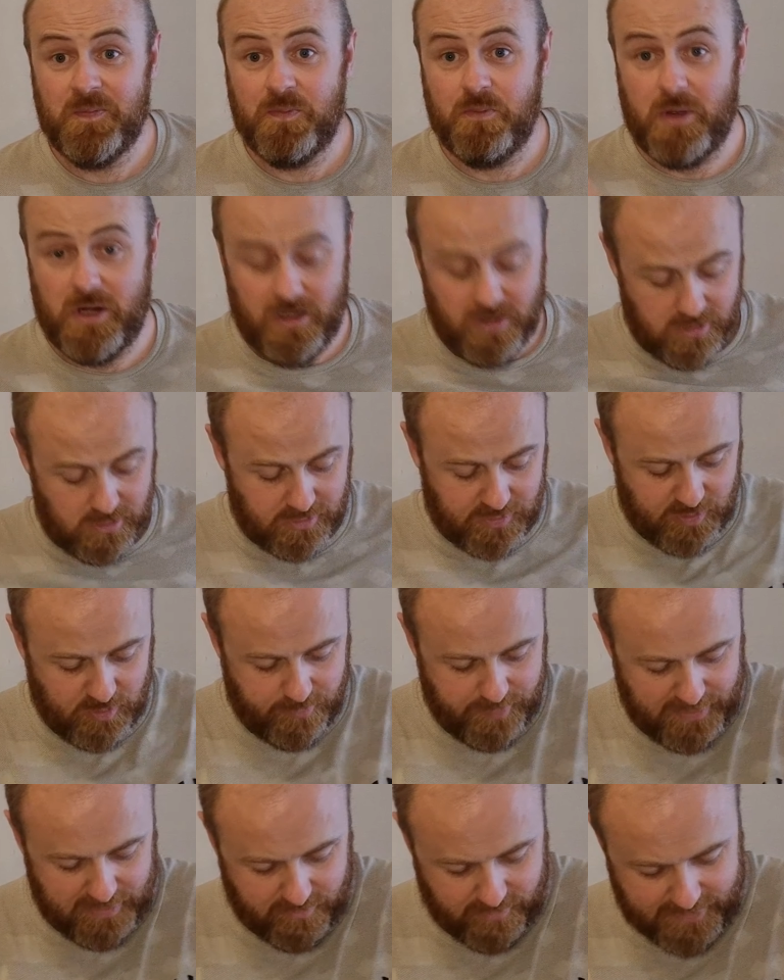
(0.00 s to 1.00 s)
but it'll also
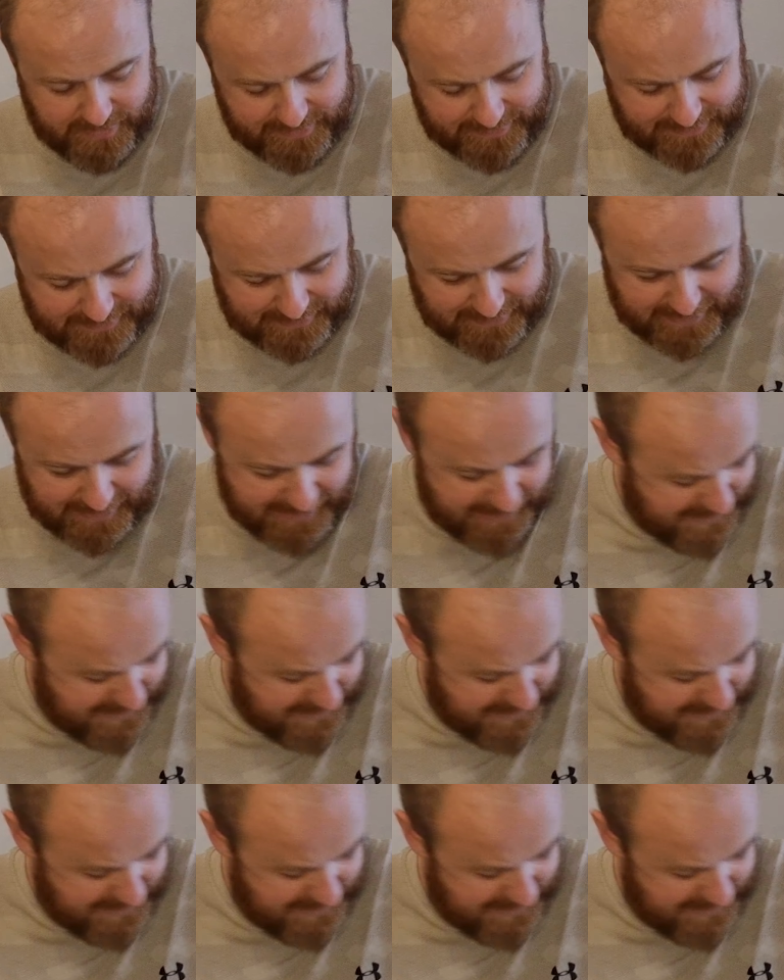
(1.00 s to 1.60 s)
be great